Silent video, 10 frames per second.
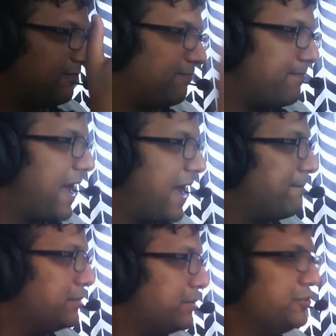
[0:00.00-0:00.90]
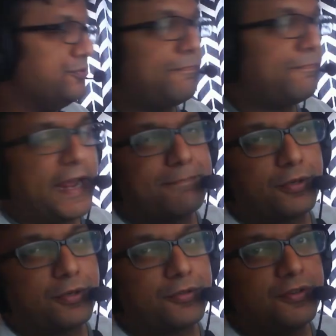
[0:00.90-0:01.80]
bamboo
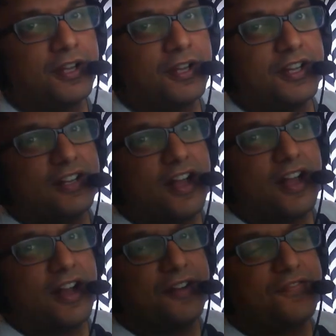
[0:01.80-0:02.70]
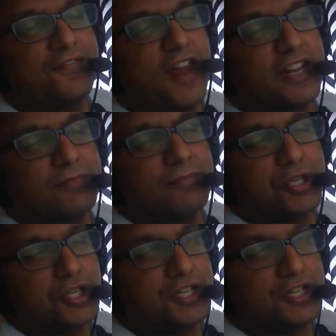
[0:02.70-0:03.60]
paper flying
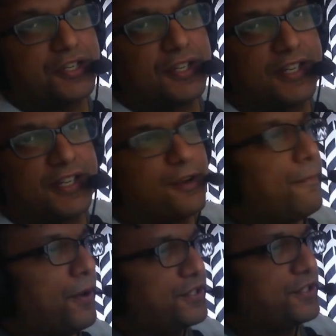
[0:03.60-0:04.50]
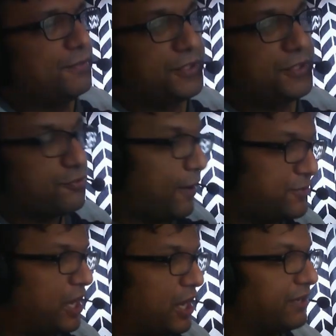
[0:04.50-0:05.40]
machine cannot possibly drop
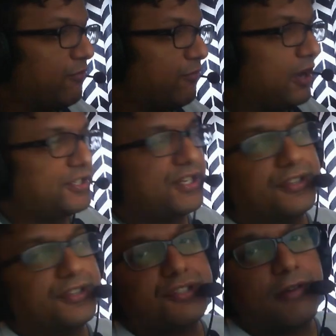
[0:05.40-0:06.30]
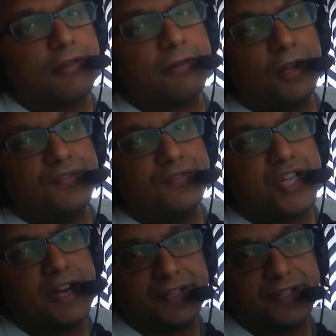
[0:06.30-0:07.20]
giant rocks on the Great Wall of
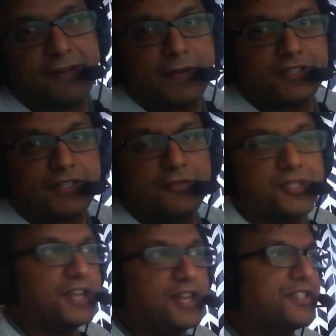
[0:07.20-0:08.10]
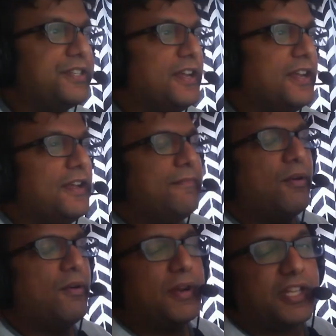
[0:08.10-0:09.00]
China. That makes no sense.
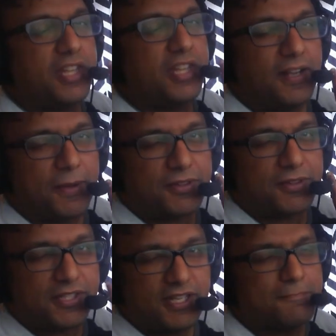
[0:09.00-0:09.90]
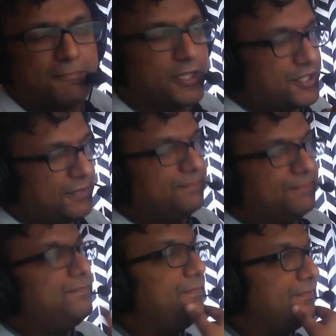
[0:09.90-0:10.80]
But when you think about the symbolism,
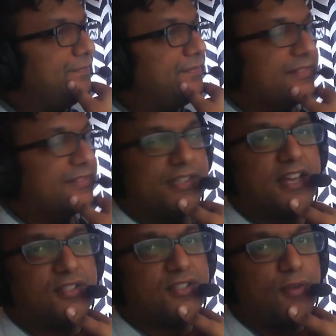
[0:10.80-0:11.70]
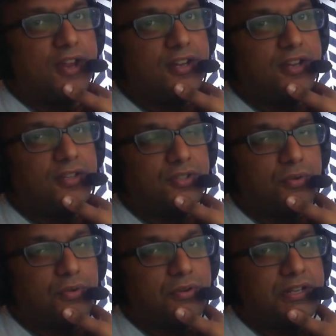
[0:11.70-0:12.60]
that's when the
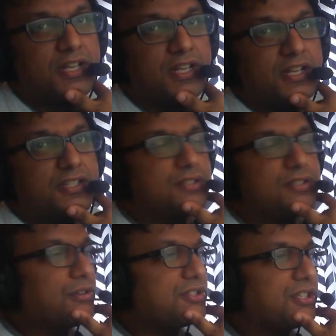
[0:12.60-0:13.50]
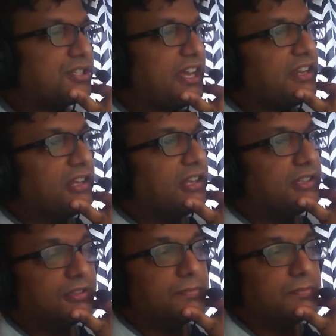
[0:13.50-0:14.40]
story starts to get a
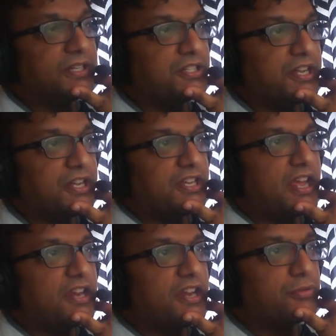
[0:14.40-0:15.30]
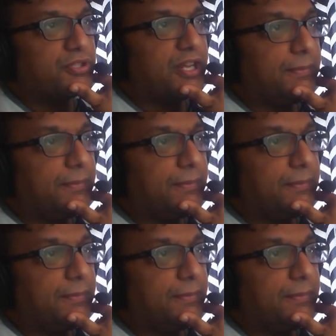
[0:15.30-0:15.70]
little bit interesting.